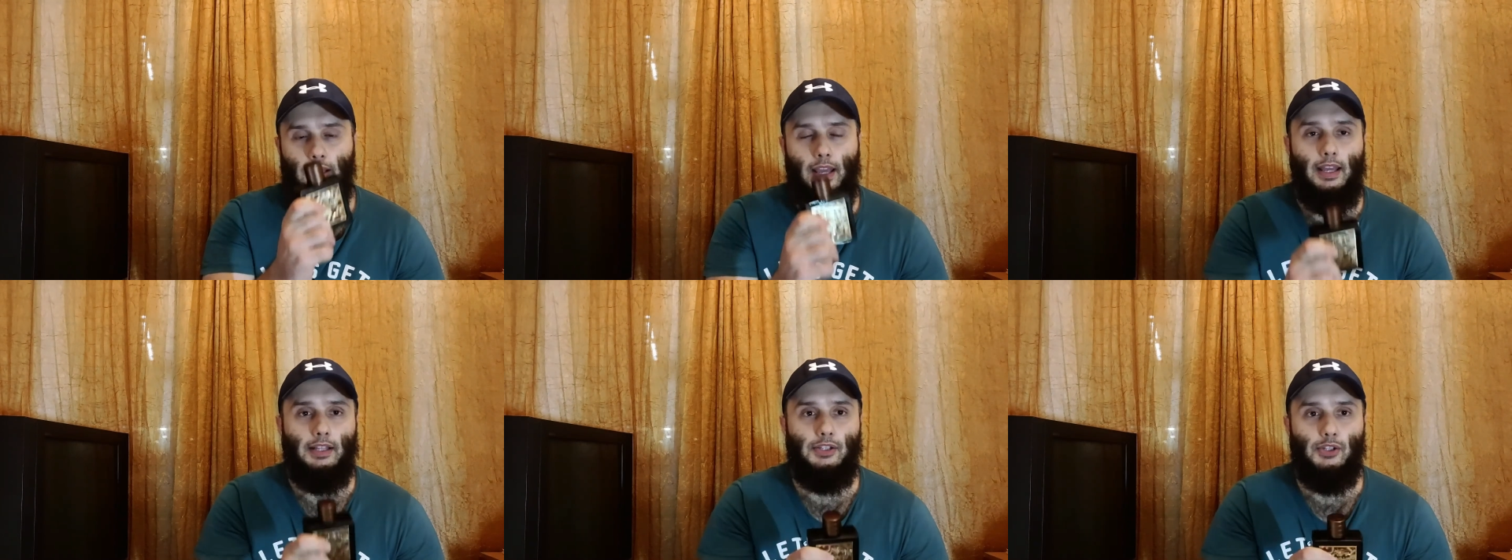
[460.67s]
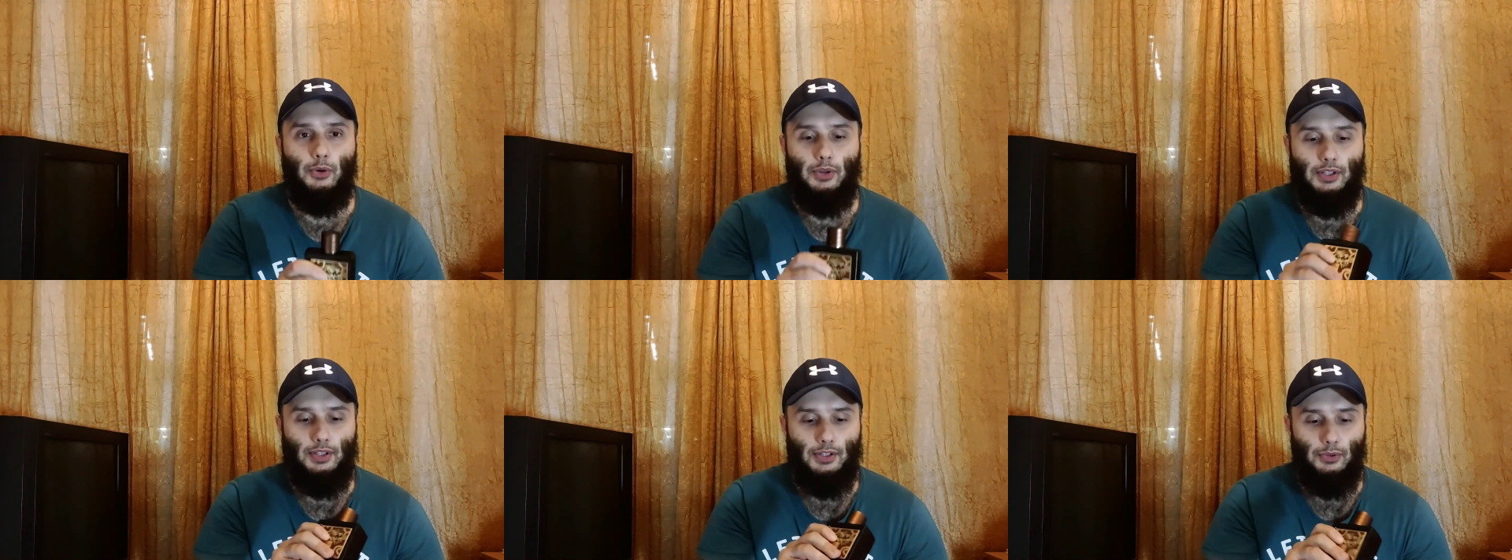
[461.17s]
And so
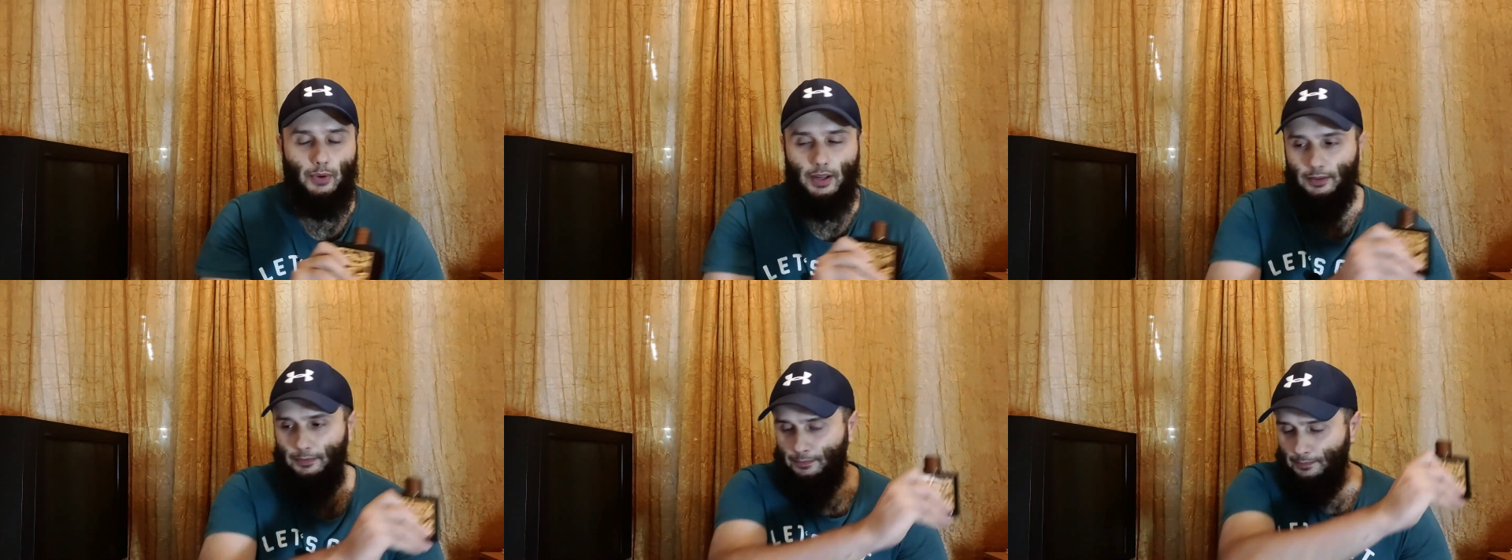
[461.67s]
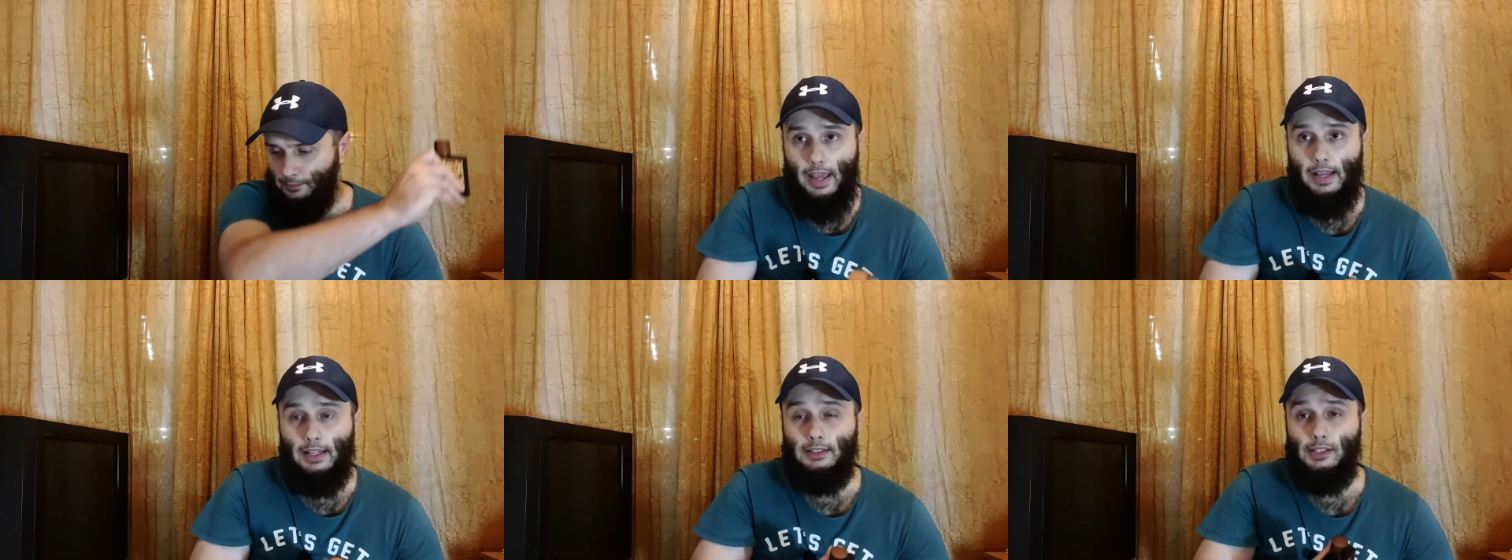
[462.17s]
is this one.
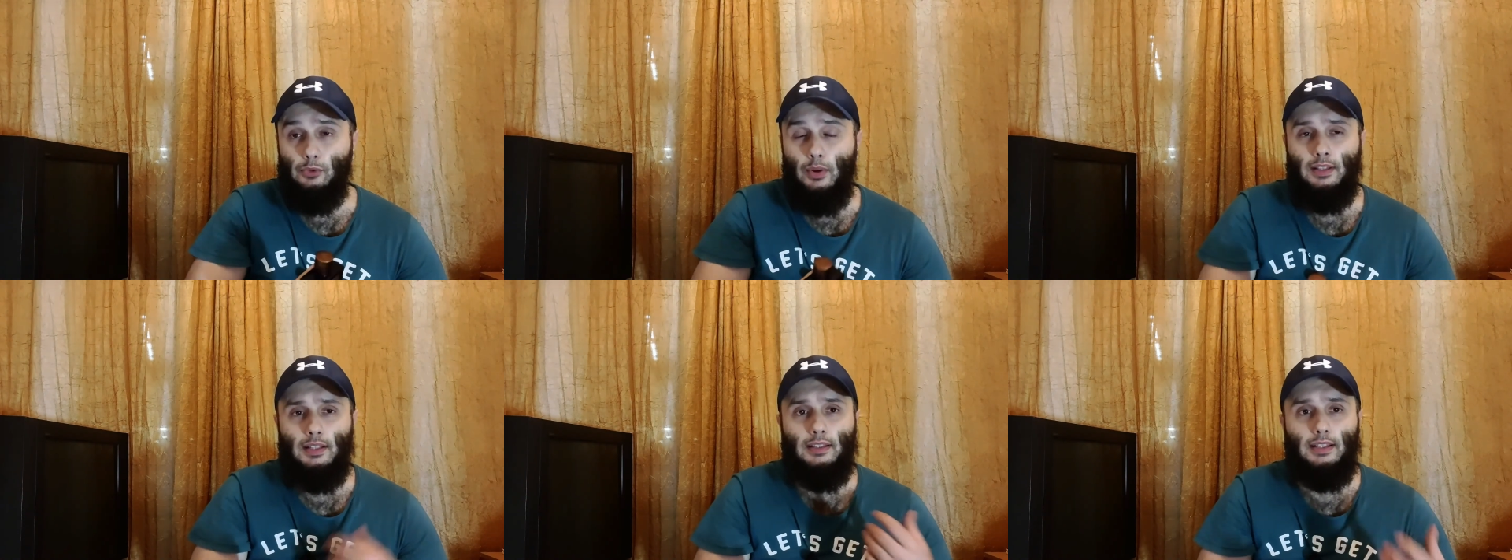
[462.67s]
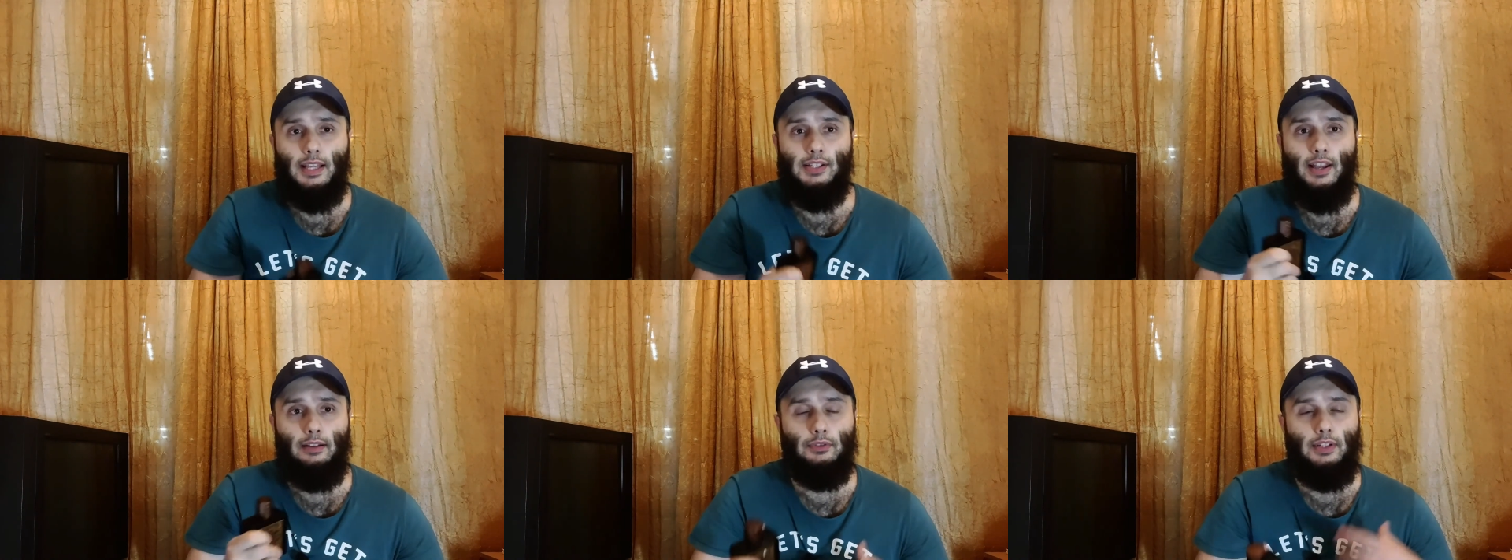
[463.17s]
And this one
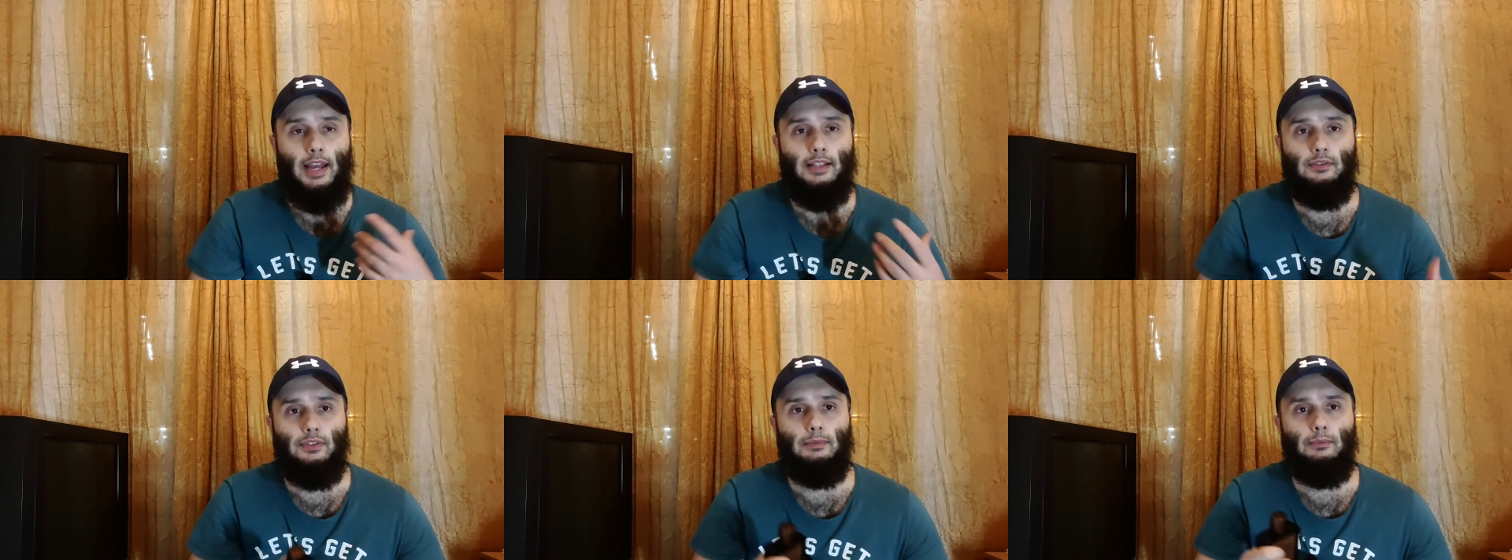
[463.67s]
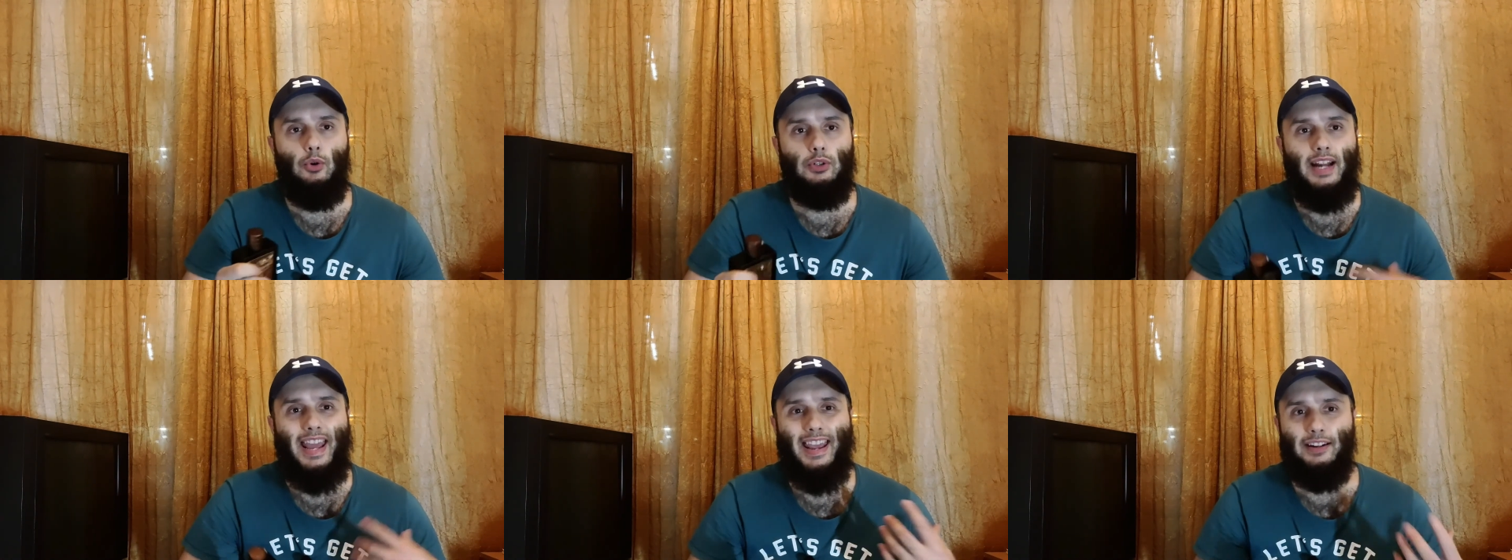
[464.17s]
does have kind of a
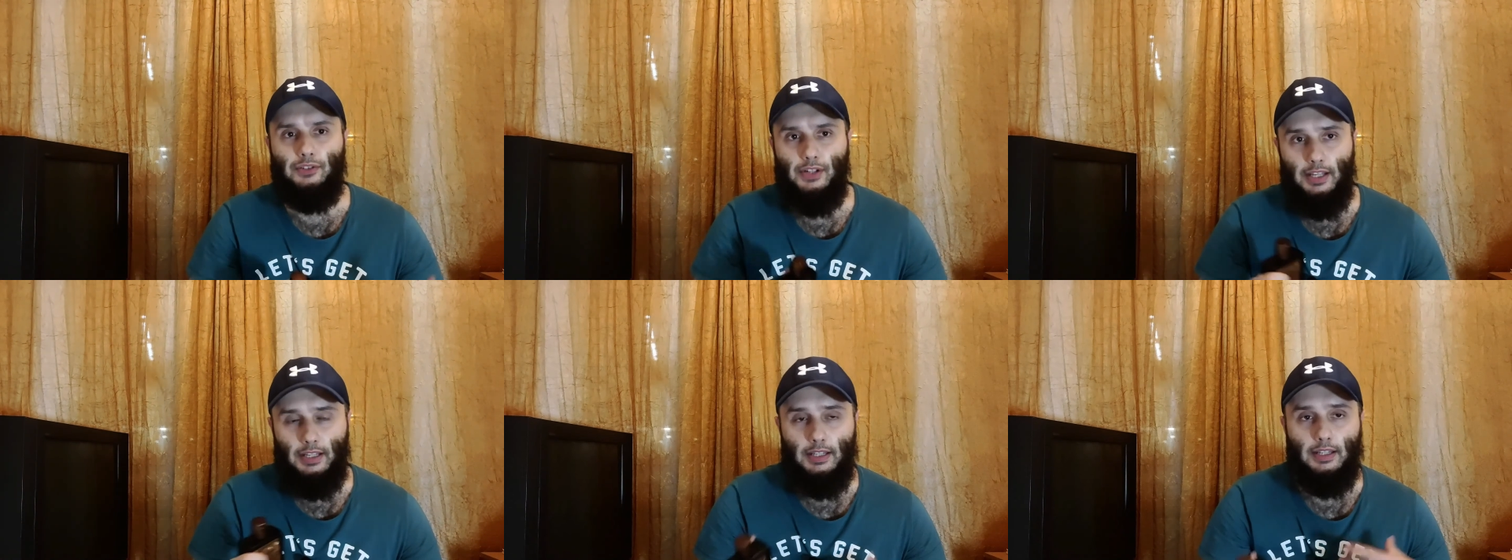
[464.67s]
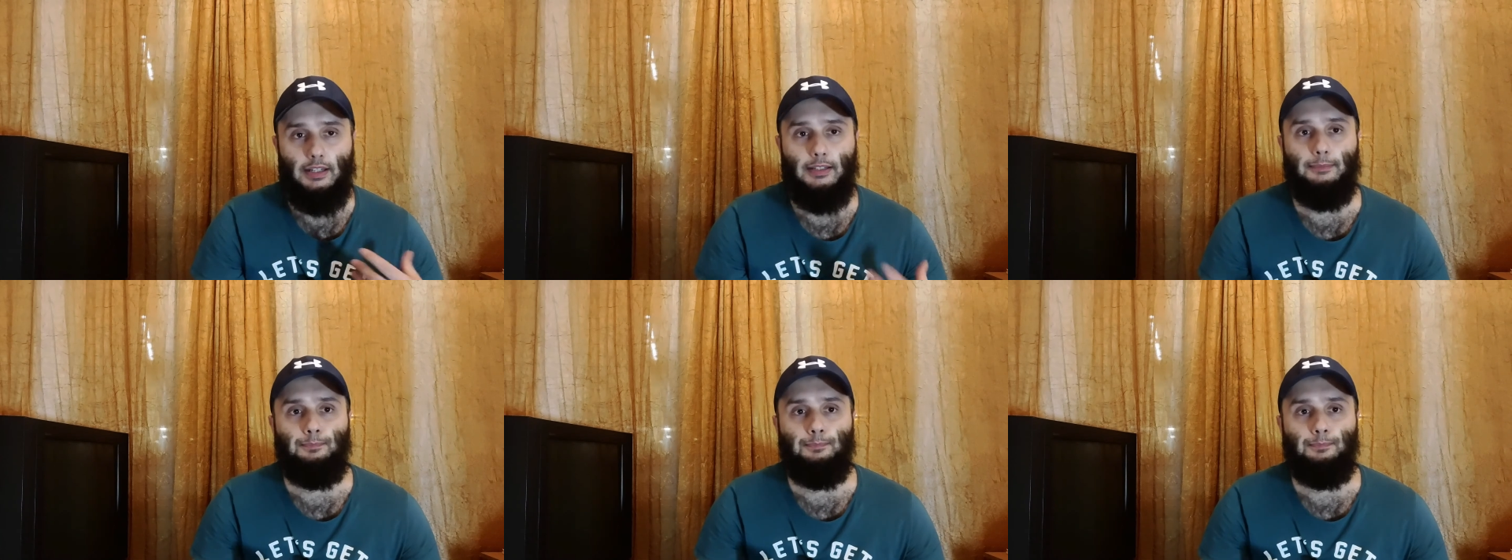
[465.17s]
more airy